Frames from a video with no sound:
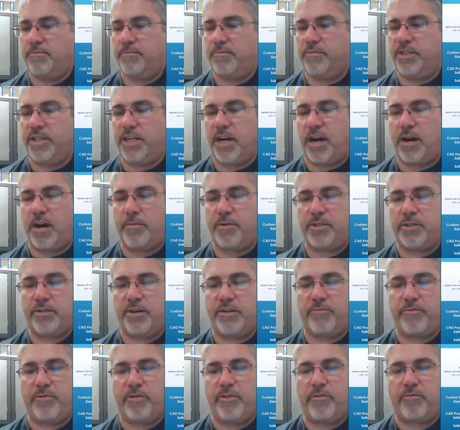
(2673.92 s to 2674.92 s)

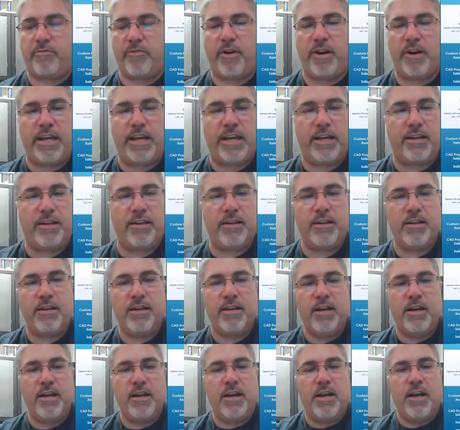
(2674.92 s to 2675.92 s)
geometry for the front end.
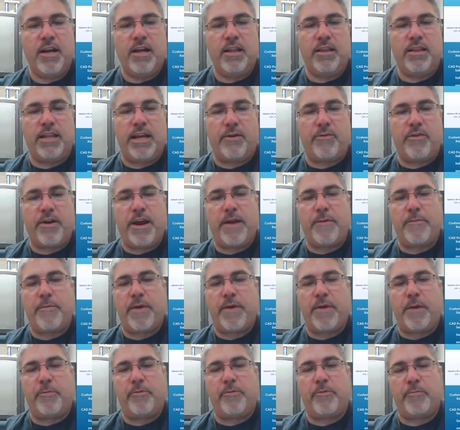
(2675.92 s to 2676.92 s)
They
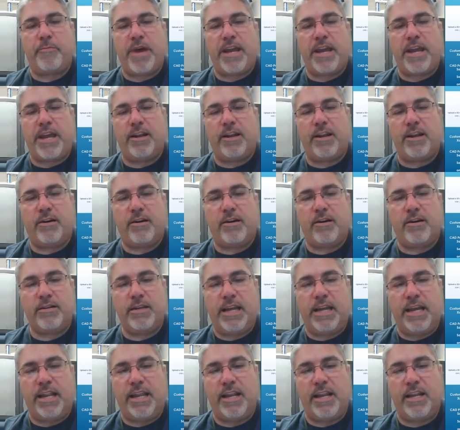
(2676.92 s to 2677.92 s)
were able to make it
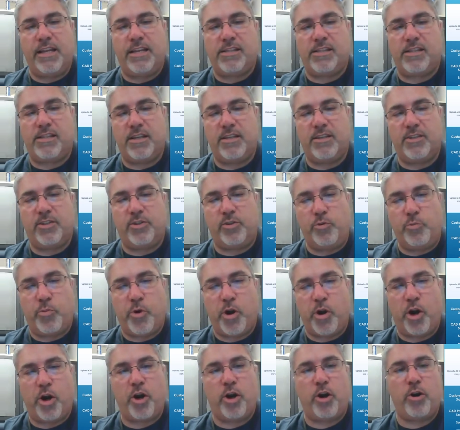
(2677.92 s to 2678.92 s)
all, and it is
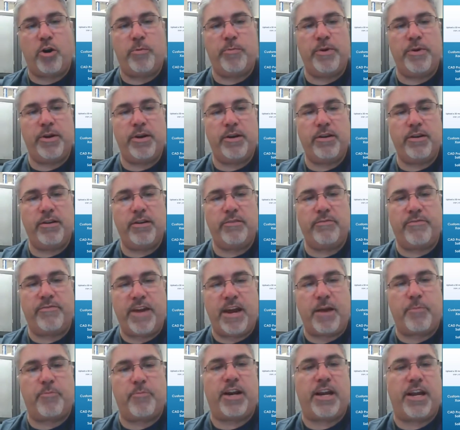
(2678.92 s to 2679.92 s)
superb
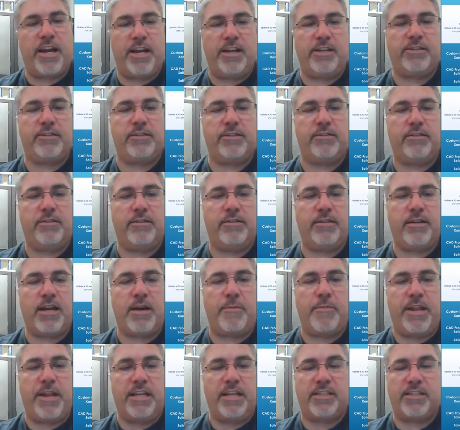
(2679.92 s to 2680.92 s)
fabrication.
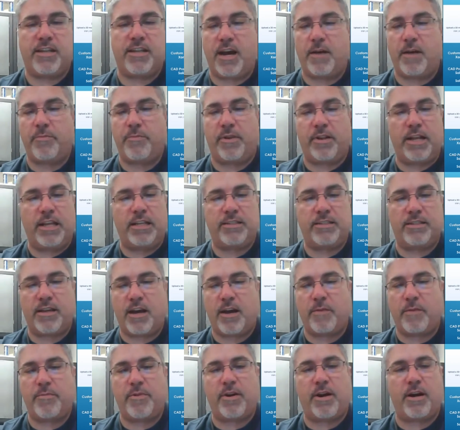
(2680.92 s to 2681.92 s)
I mean, it's top
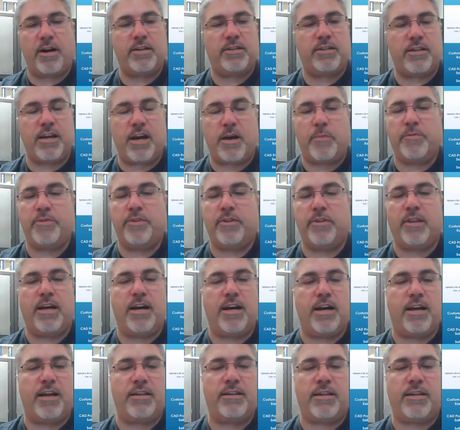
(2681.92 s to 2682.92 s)
notch, top of the
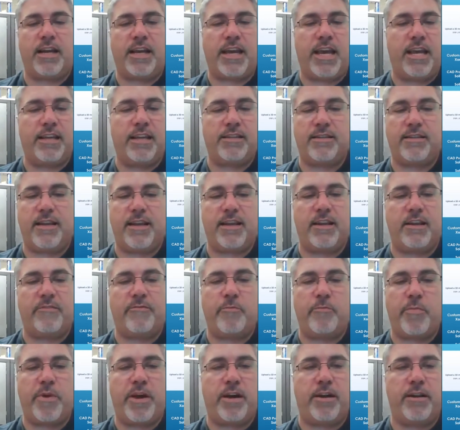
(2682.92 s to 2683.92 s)
line. I can't say enough
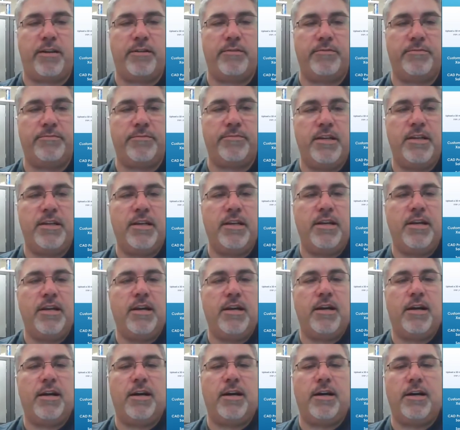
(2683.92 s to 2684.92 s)
about
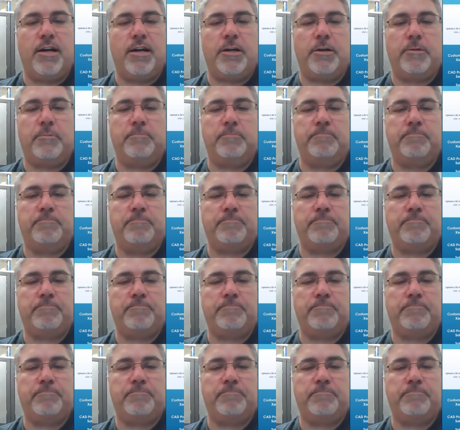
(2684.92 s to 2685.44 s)
it.